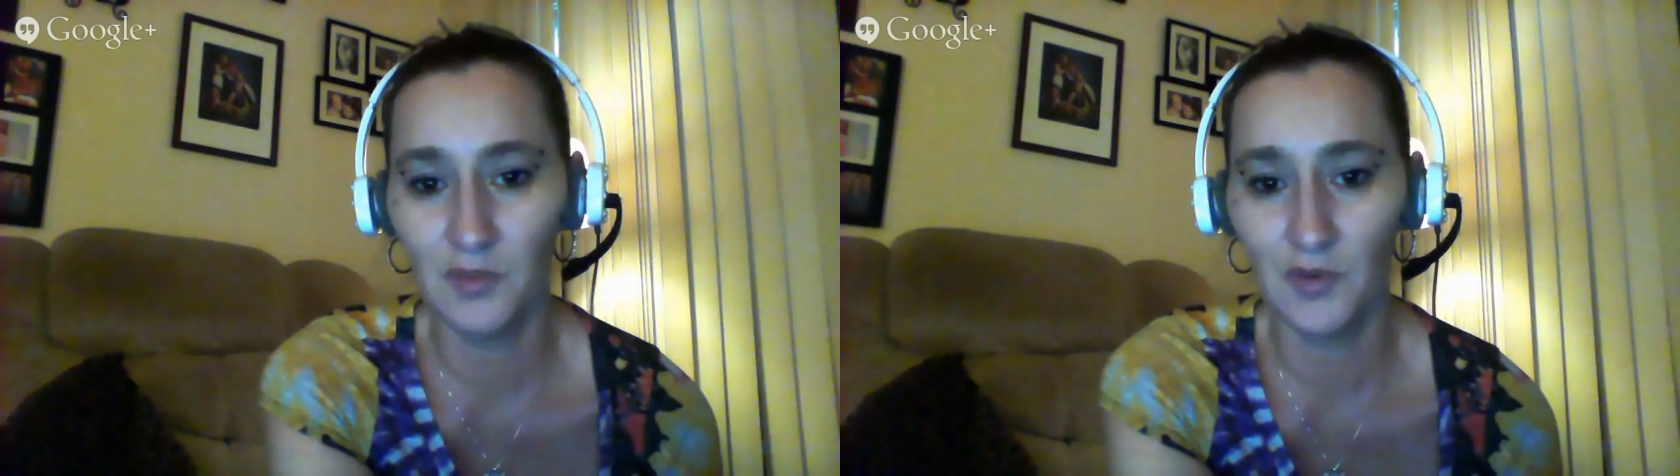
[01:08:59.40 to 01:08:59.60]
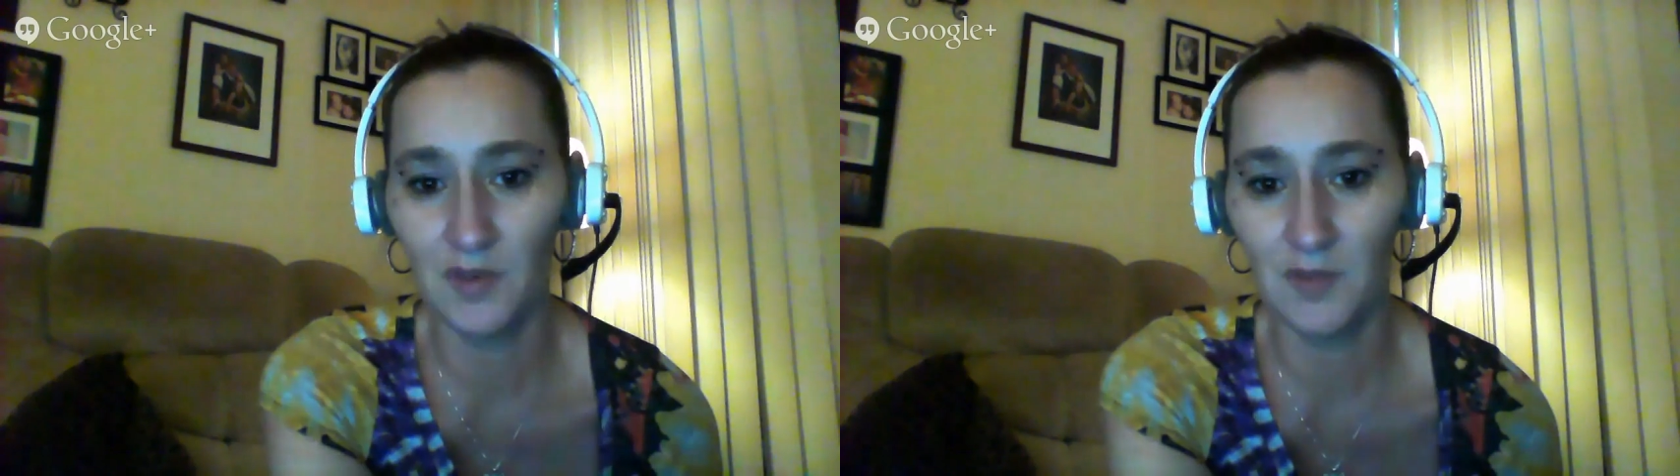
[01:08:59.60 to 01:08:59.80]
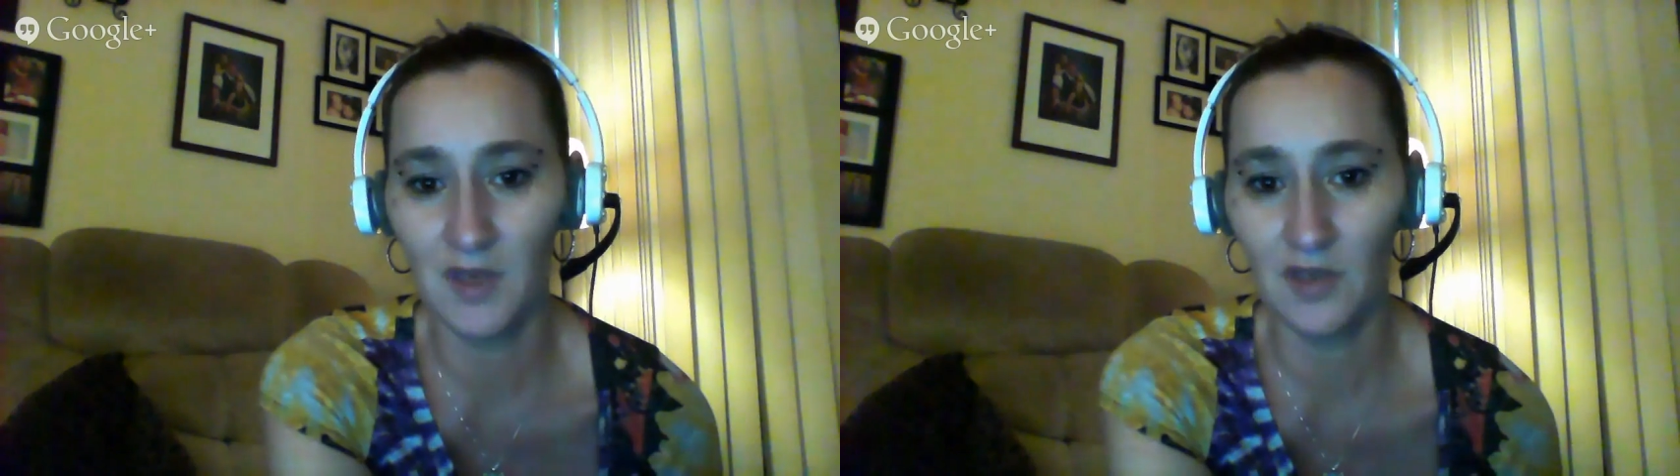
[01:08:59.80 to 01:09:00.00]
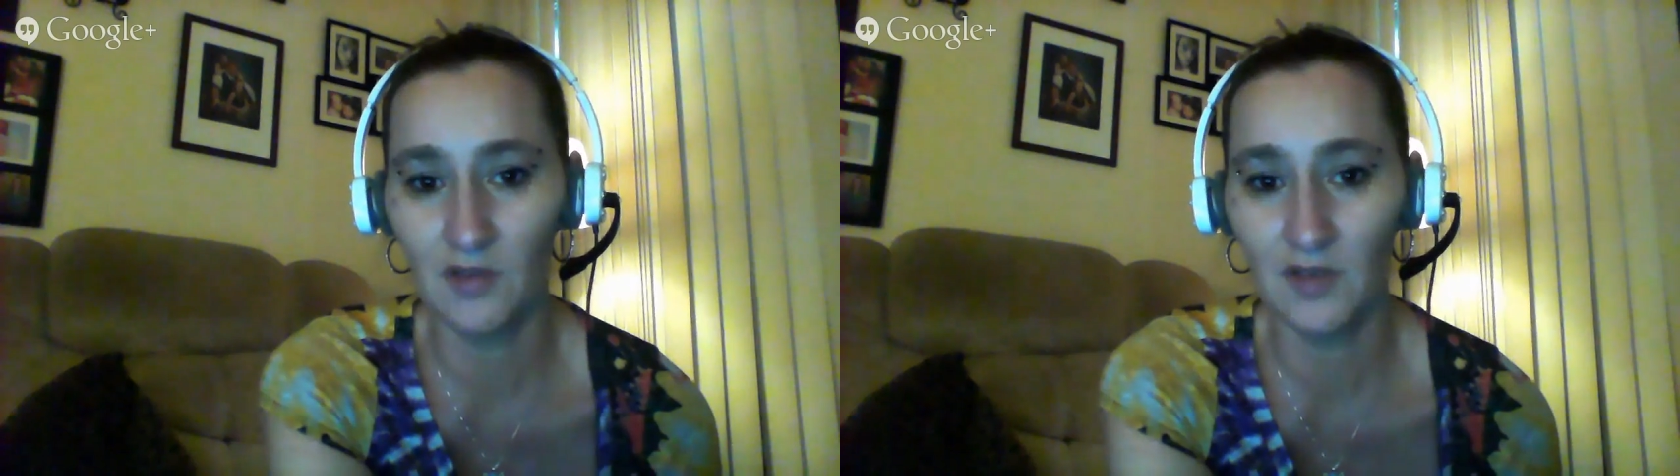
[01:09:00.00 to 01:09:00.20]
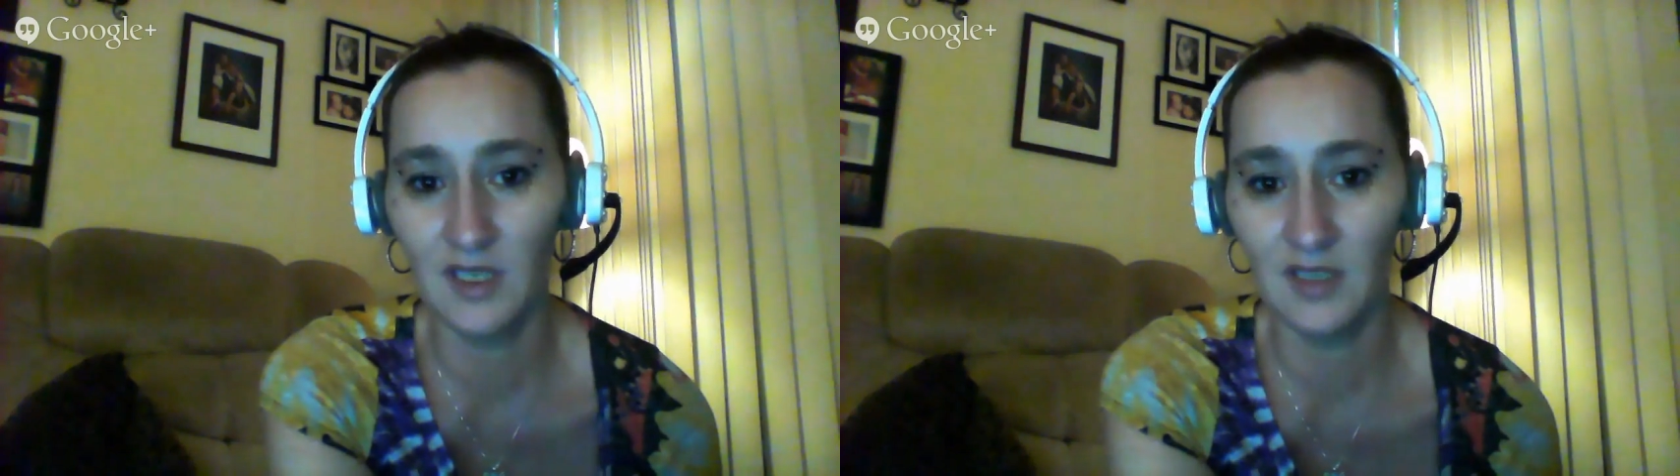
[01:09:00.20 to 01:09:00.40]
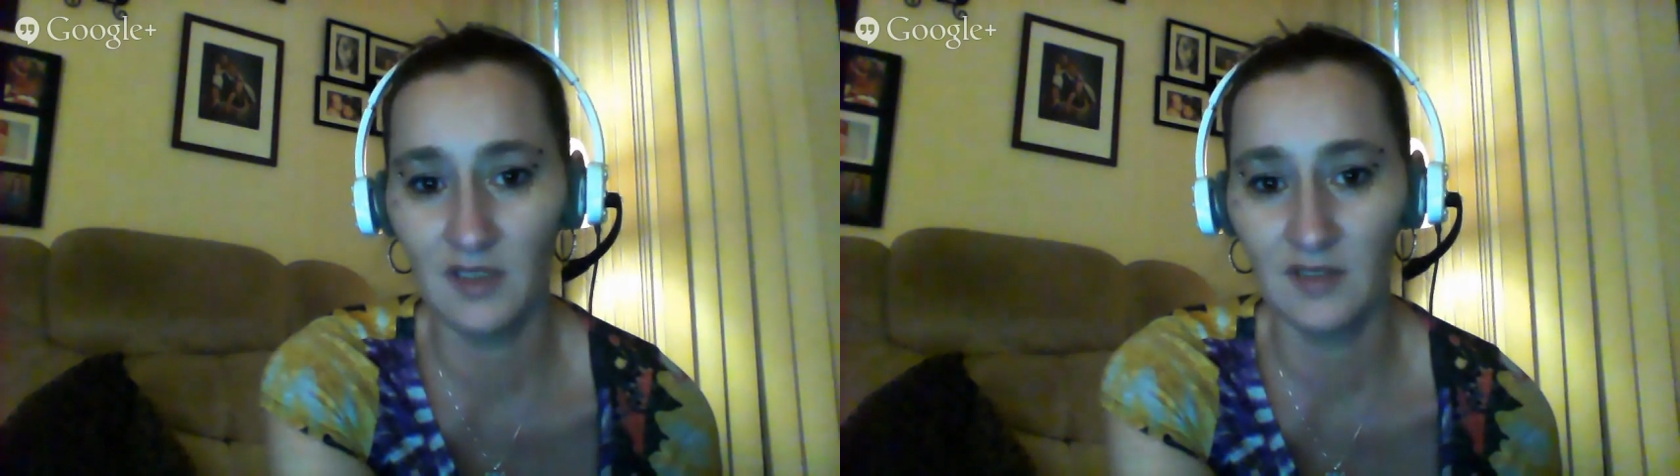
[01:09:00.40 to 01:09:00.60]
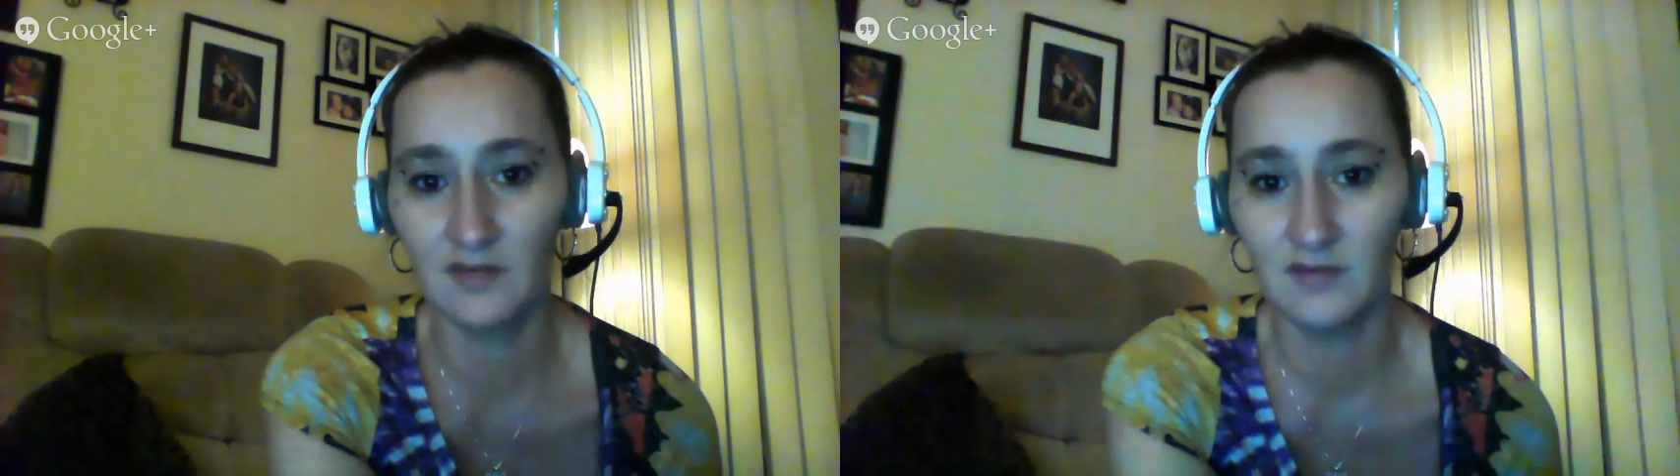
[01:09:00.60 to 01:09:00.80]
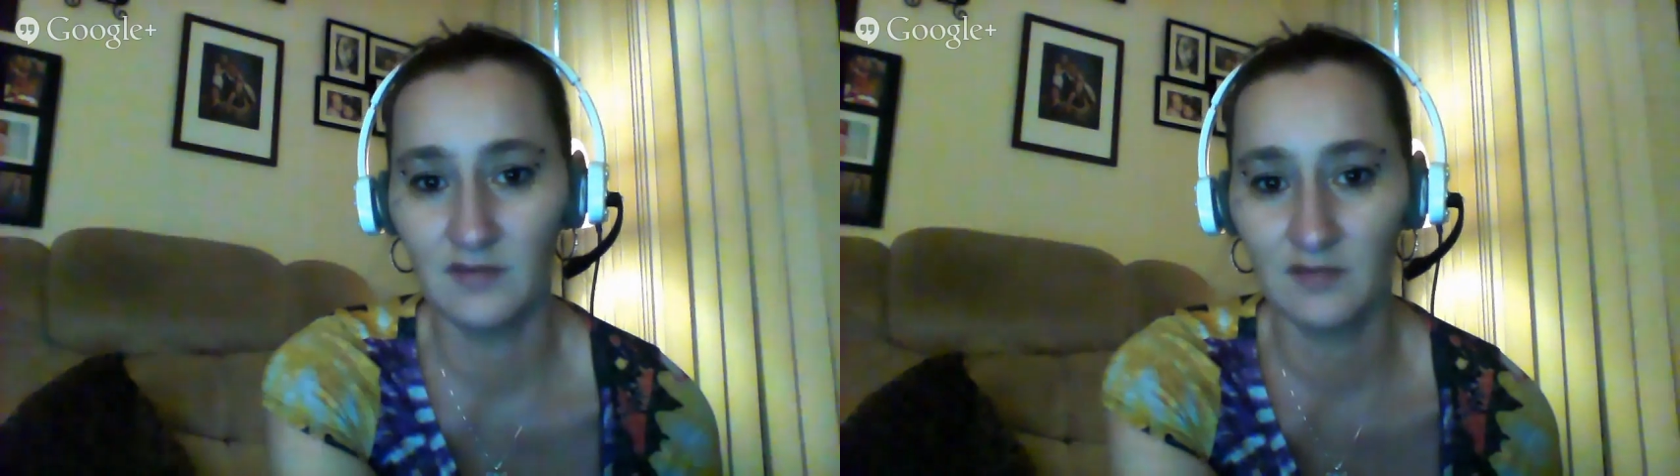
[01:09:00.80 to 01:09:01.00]
in your medical kit,
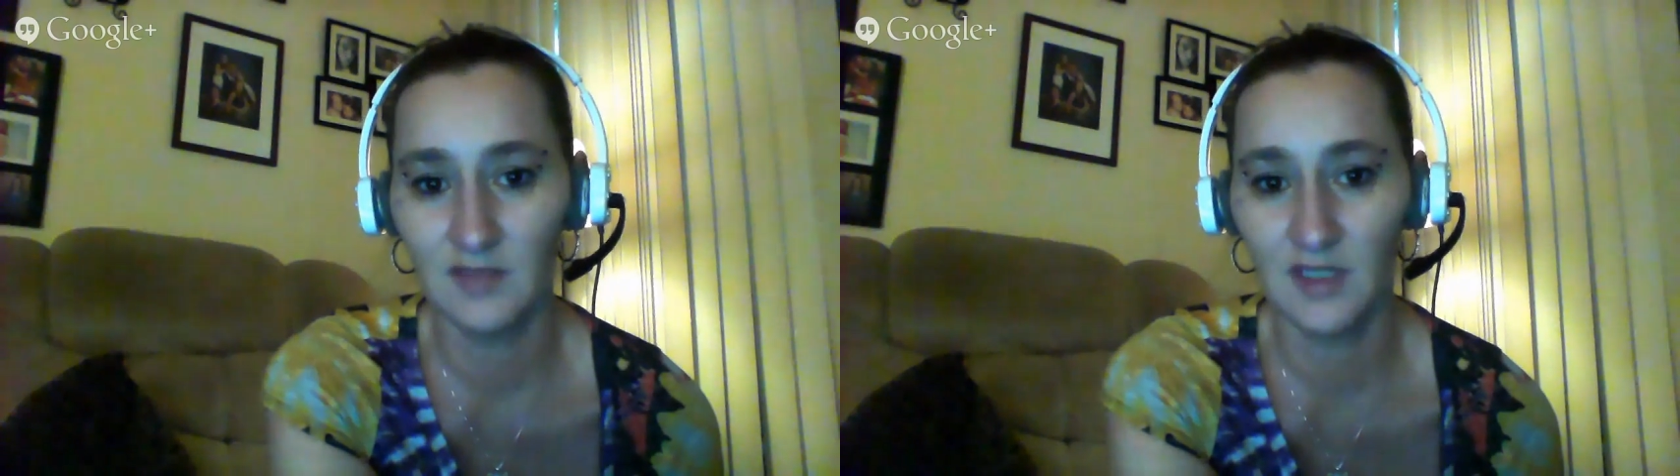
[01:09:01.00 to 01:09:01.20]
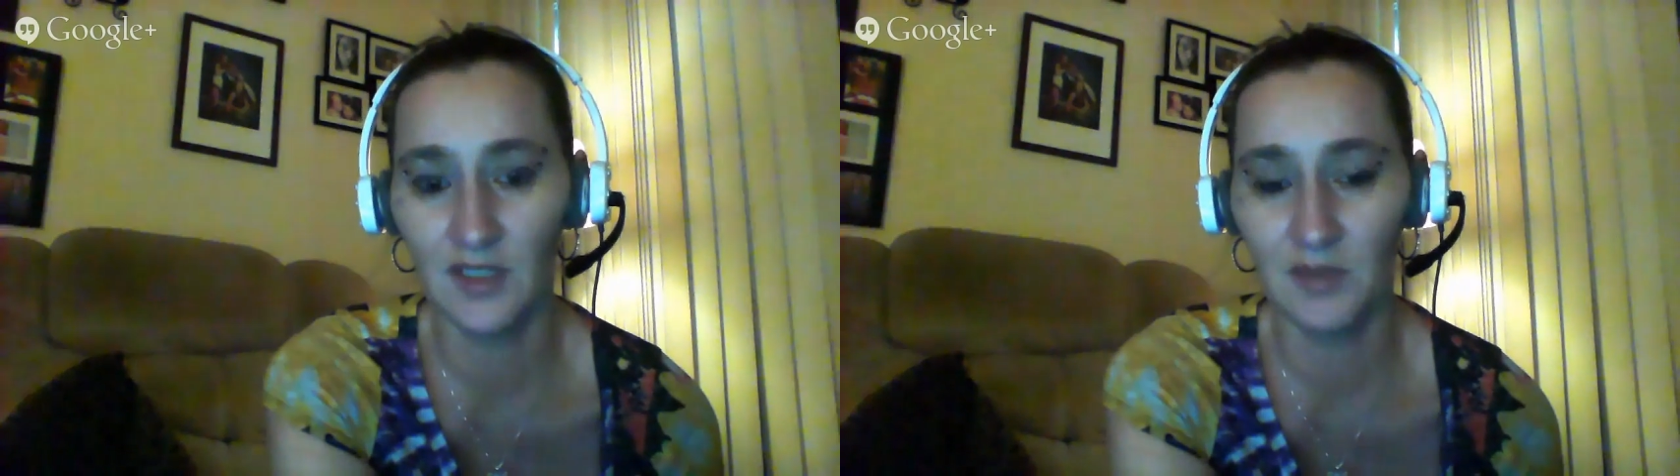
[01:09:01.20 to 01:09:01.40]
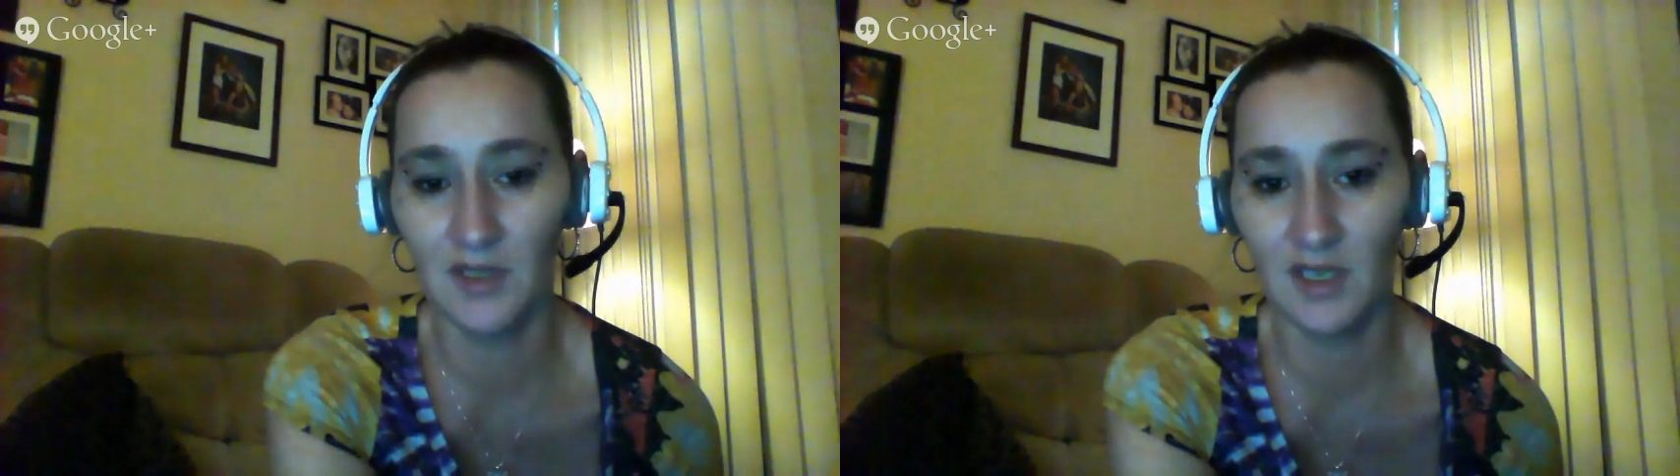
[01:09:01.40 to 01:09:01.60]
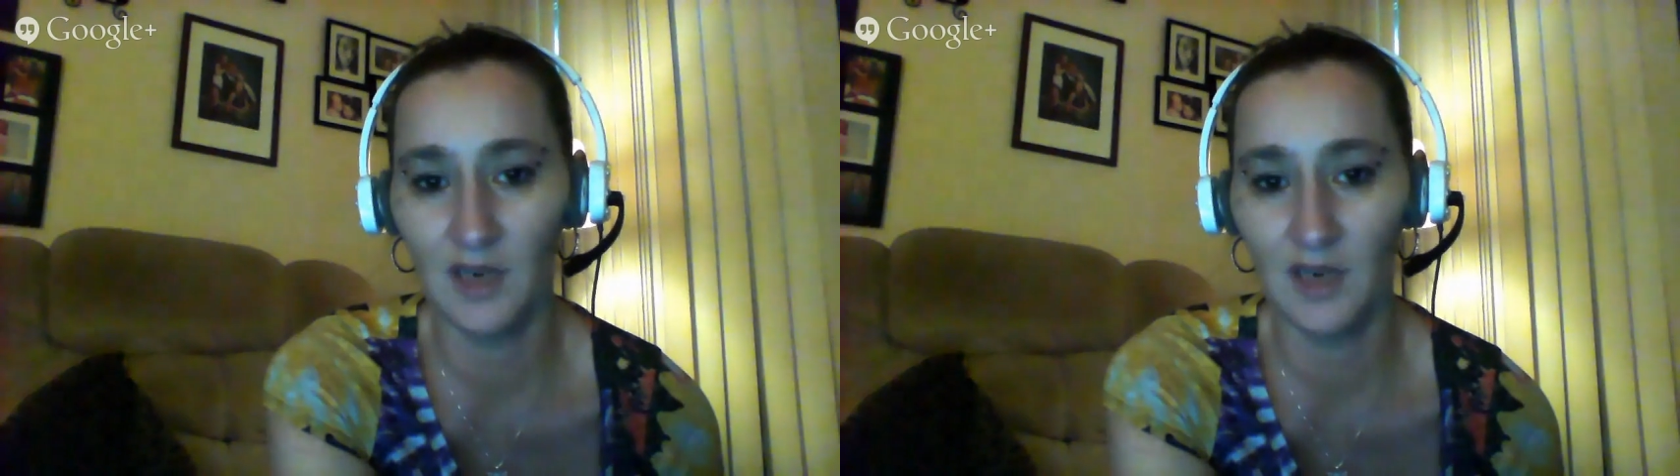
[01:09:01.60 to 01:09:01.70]
in your bug out